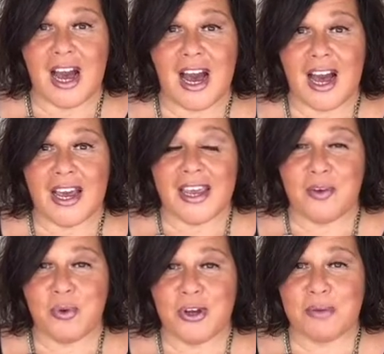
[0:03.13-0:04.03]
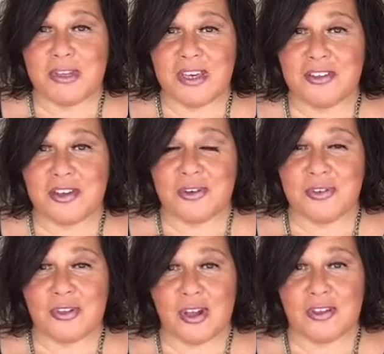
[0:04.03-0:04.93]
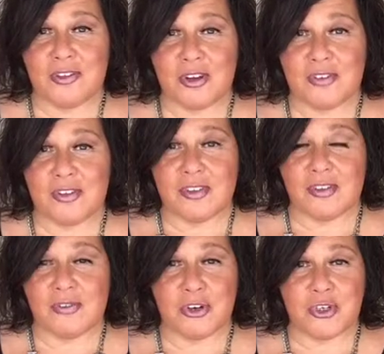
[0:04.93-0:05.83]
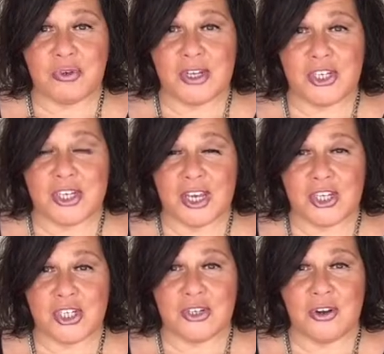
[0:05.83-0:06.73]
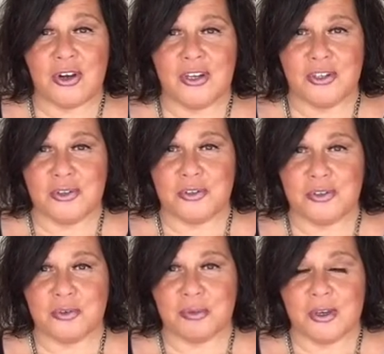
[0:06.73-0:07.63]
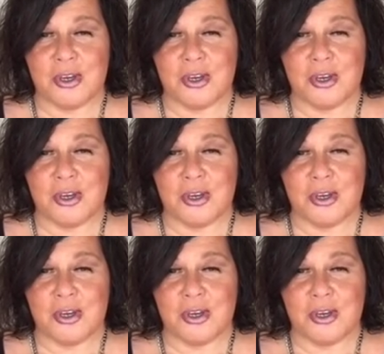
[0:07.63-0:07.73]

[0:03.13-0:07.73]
Hi, and welcome to East Coast Salon Services Virtual Education on YouTube.